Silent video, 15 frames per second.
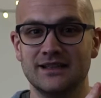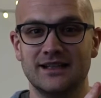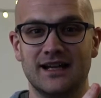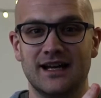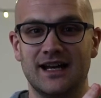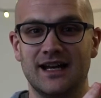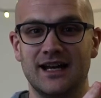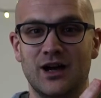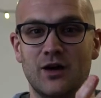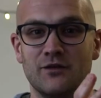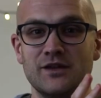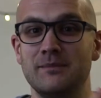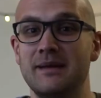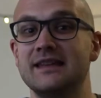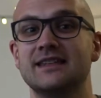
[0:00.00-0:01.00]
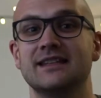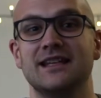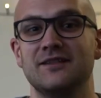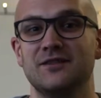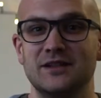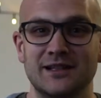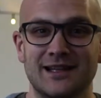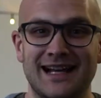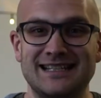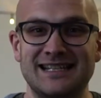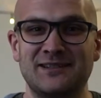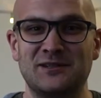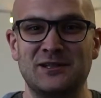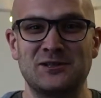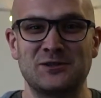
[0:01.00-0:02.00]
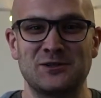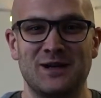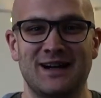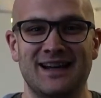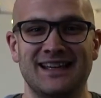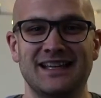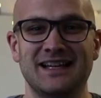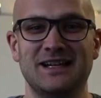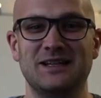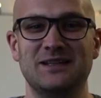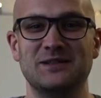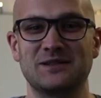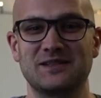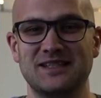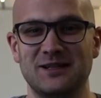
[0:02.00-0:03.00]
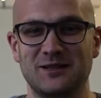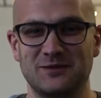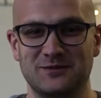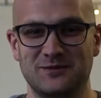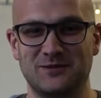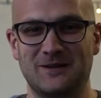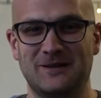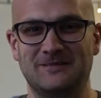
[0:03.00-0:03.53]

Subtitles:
of the method if you'd like to give it a try yourself.